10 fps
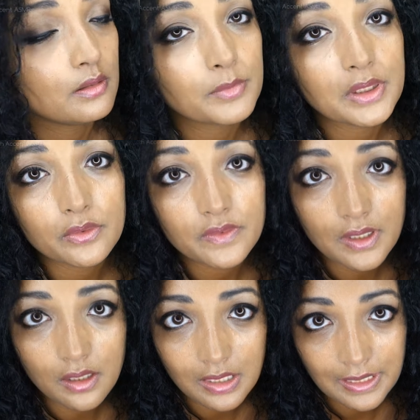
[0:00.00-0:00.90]
and because
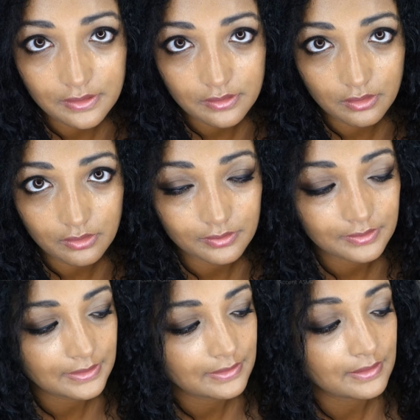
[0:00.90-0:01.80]
they are lighter
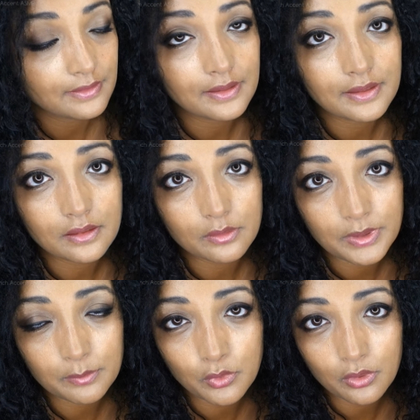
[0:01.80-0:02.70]
and then they need a
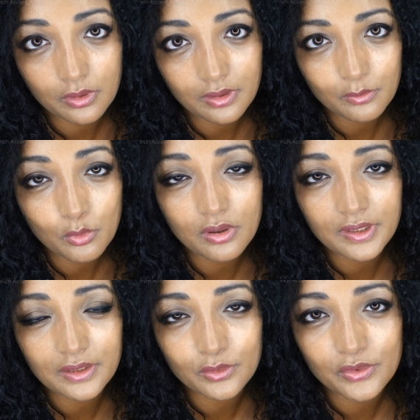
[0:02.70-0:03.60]
bit more
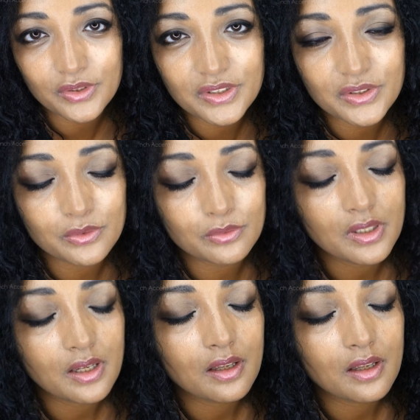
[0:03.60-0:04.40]
work in order to